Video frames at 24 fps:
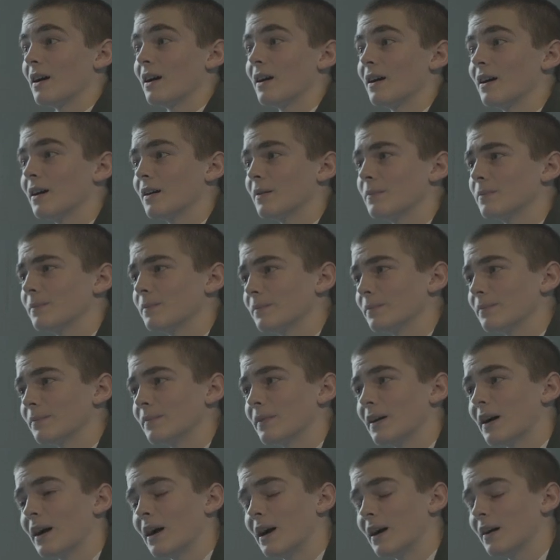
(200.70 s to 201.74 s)
Um,
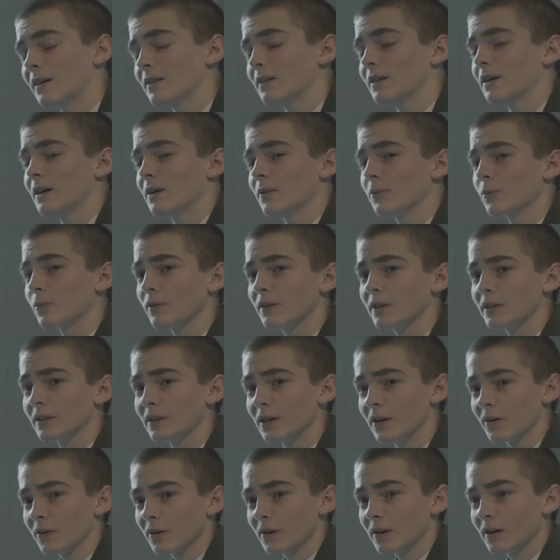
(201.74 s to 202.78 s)
I really
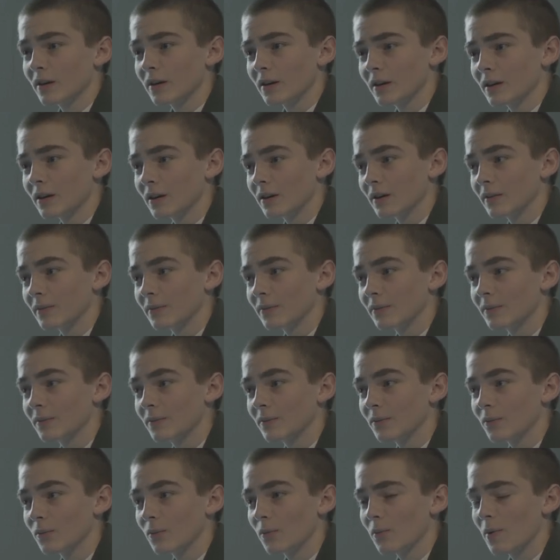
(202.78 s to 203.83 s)
don't uh,
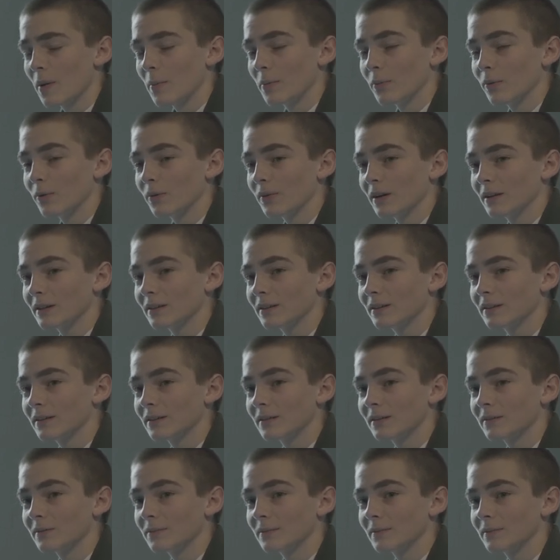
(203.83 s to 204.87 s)
remember like
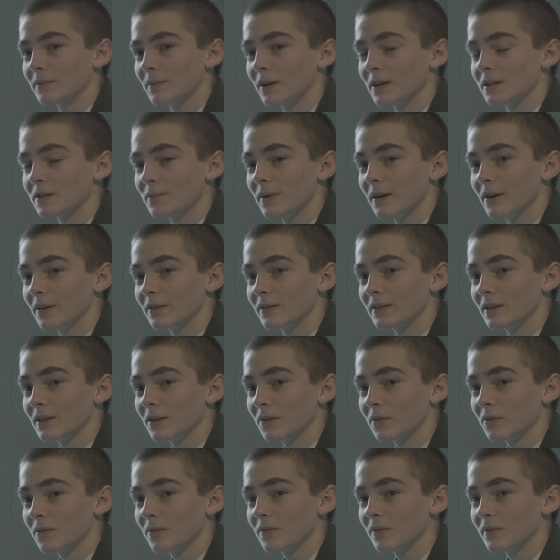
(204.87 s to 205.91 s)
much about the
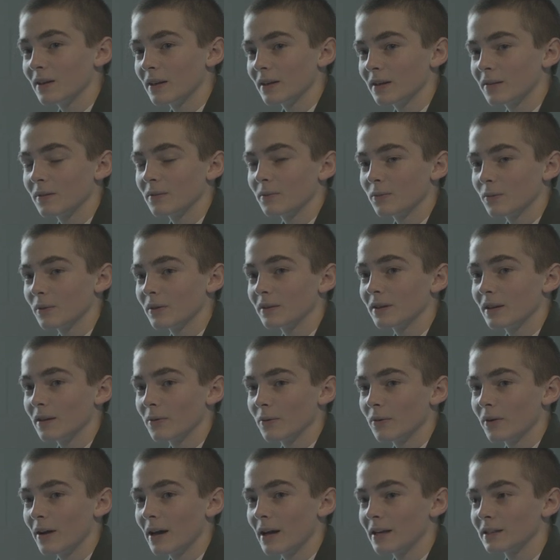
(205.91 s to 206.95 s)
inter like what they
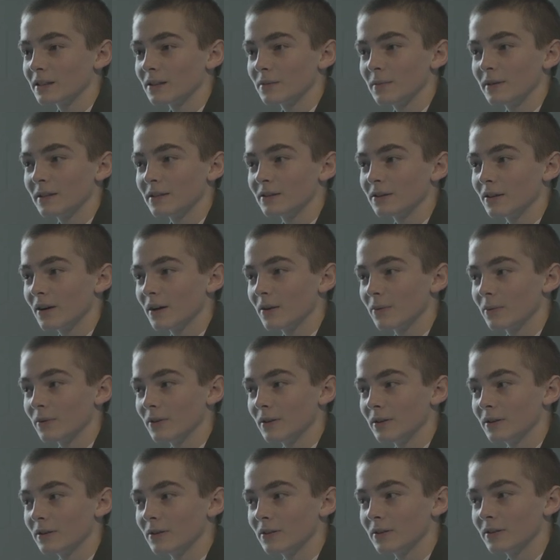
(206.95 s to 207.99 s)
were asking me, so I
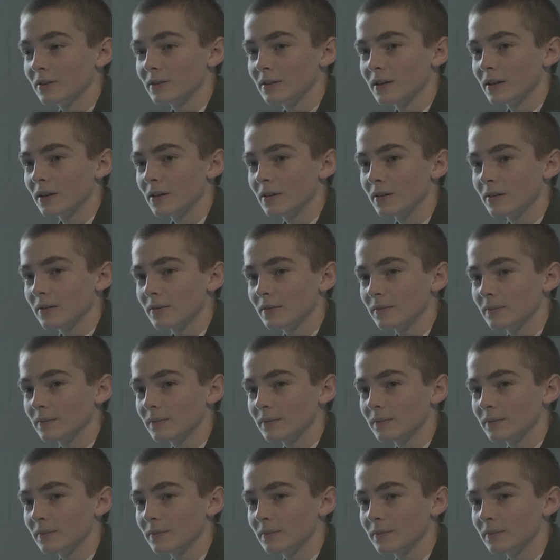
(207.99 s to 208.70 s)
really couldn't tell.